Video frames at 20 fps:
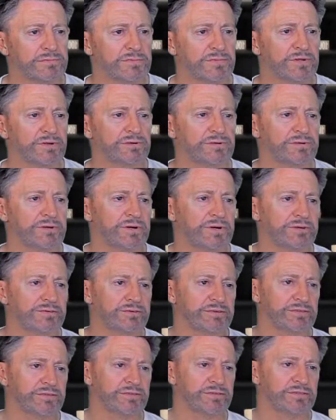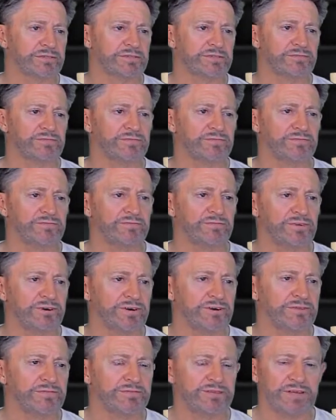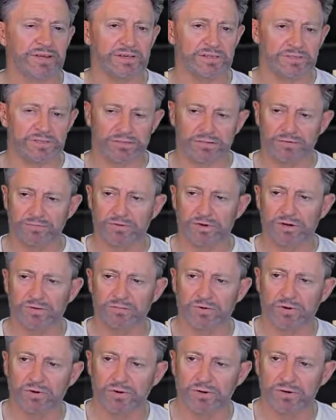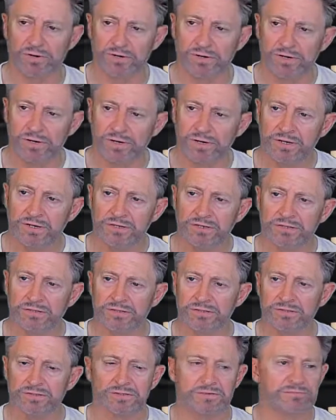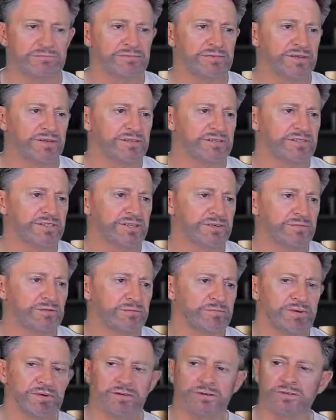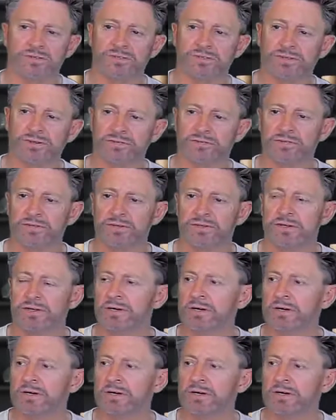There you have it. That's very faint in the bottom corner. So I'll stick with my good stuff.